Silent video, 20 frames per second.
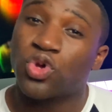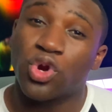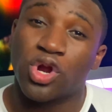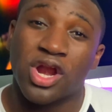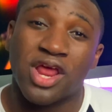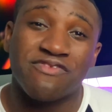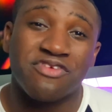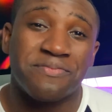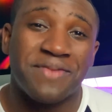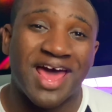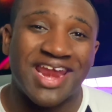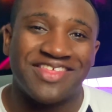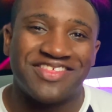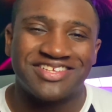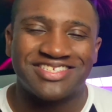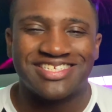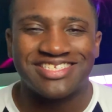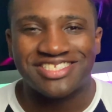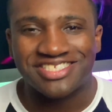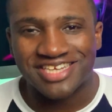going on everybody?
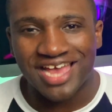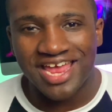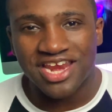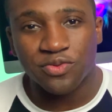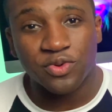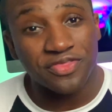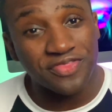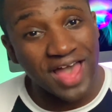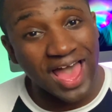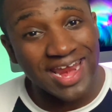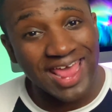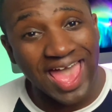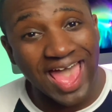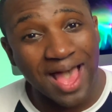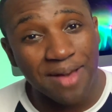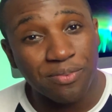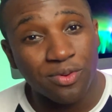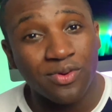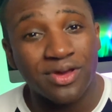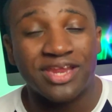This is Jaden with How to
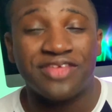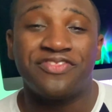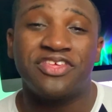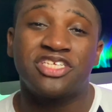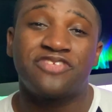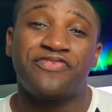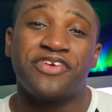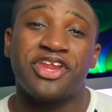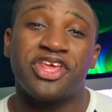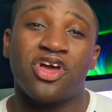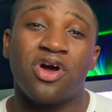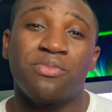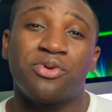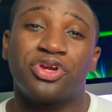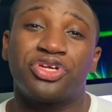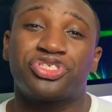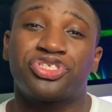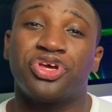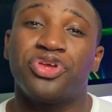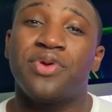Apple and in this video I'm
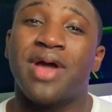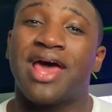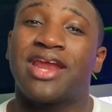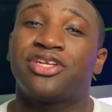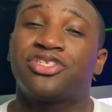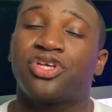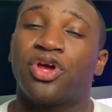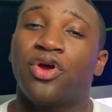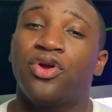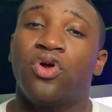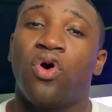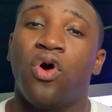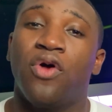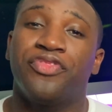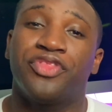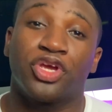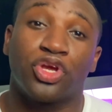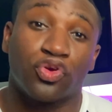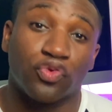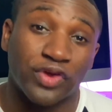going to show you how to turn on
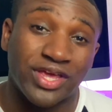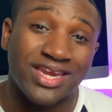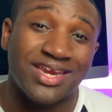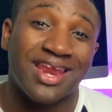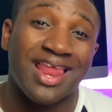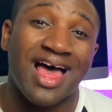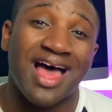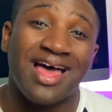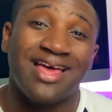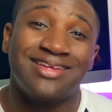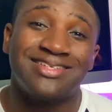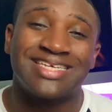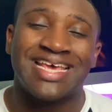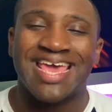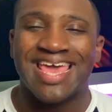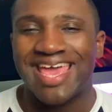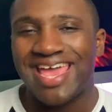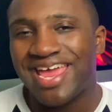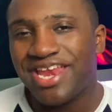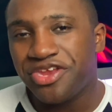the grid lines
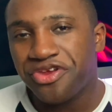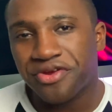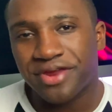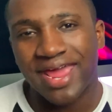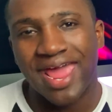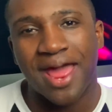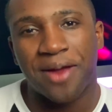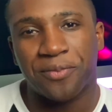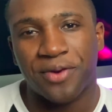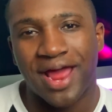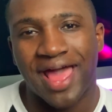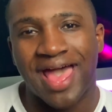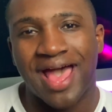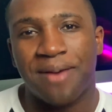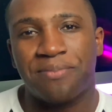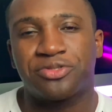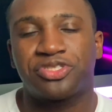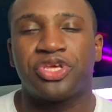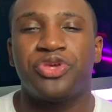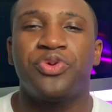in your camera
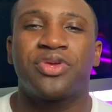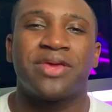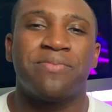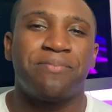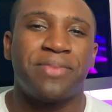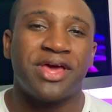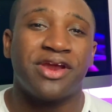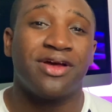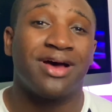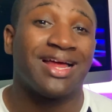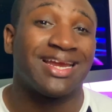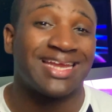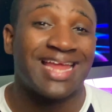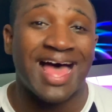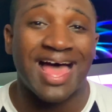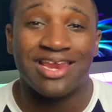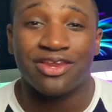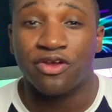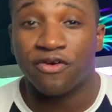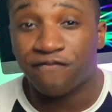app so you can better
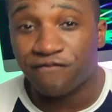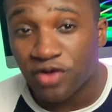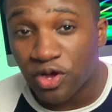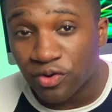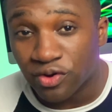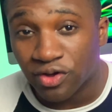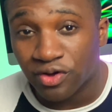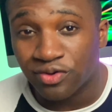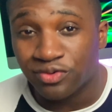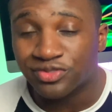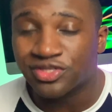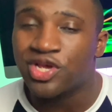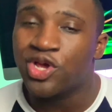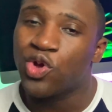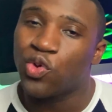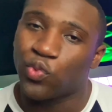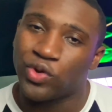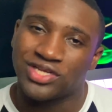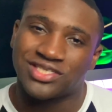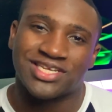align your photos
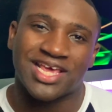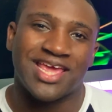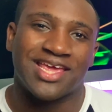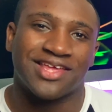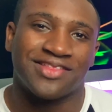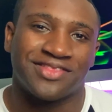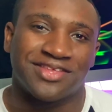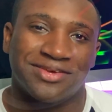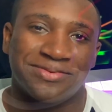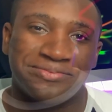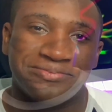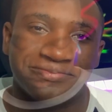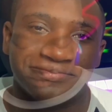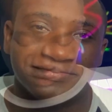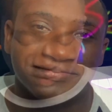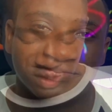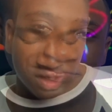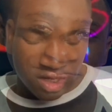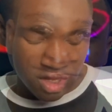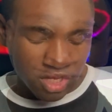when taking them.
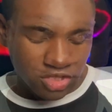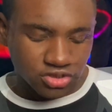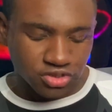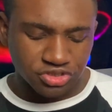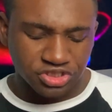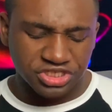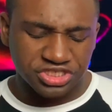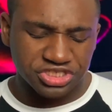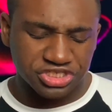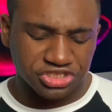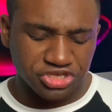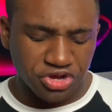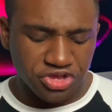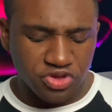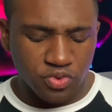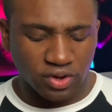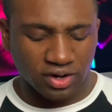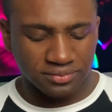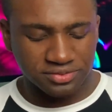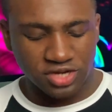So just to show
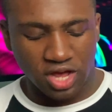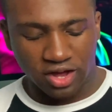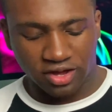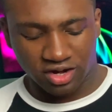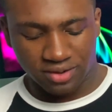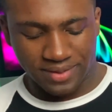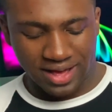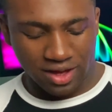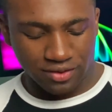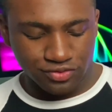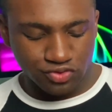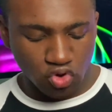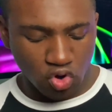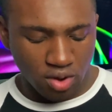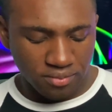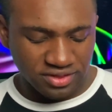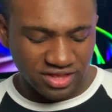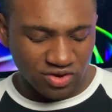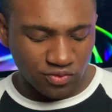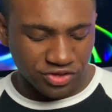you what I'm talking about,
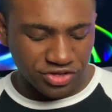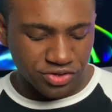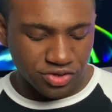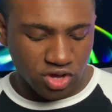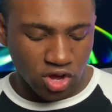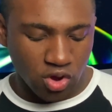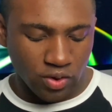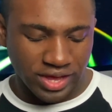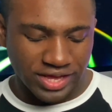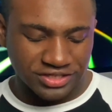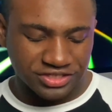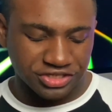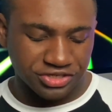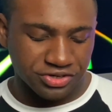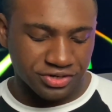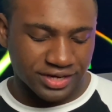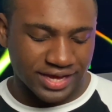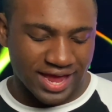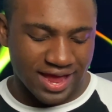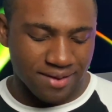normally when you go into
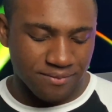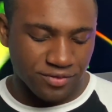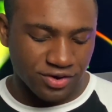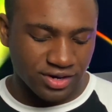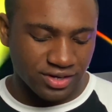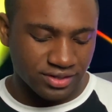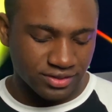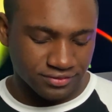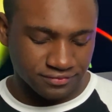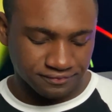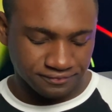your camera,